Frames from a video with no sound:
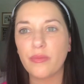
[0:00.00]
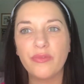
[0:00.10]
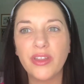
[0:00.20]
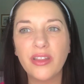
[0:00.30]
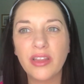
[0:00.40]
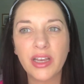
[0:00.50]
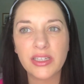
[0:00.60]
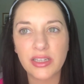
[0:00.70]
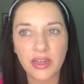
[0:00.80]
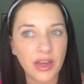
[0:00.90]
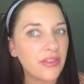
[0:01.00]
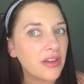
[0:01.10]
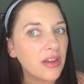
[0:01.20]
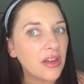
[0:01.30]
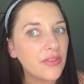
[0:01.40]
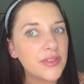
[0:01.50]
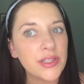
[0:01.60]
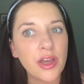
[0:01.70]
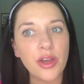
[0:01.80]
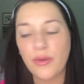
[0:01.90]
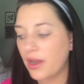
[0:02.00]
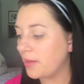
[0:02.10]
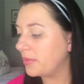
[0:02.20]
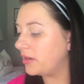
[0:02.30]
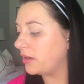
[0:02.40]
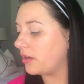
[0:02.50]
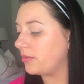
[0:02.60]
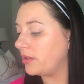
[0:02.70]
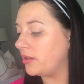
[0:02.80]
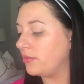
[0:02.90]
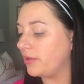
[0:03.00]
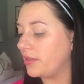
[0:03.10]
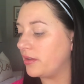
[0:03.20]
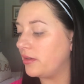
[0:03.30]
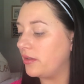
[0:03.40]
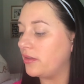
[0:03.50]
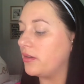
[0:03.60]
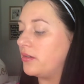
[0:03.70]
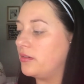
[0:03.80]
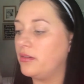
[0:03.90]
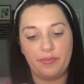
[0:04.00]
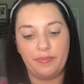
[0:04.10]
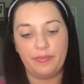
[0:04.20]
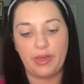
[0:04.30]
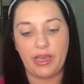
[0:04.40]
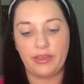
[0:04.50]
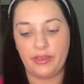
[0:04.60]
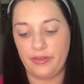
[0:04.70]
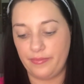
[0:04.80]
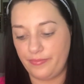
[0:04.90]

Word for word: feeling like I didn't have enough, so I'm going to go in with another packet.